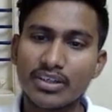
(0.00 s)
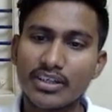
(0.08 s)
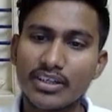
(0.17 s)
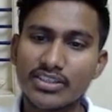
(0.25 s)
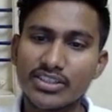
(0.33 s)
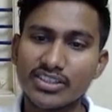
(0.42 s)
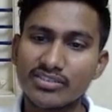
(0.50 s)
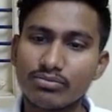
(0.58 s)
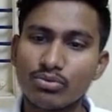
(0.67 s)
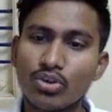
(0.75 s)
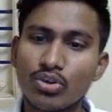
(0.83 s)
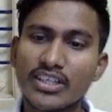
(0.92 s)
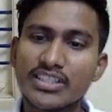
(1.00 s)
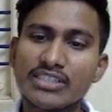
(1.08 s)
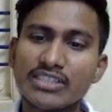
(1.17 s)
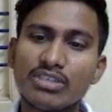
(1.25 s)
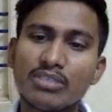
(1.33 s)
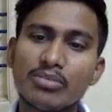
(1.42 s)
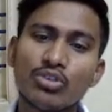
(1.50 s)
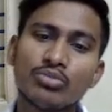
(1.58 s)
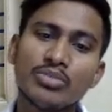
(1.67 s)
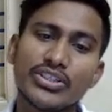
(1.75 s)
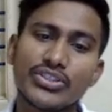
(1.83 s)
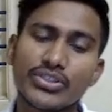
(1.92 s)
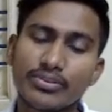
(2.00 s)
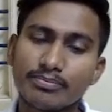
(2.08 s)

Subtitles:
dozen. 4 dozen will be how much?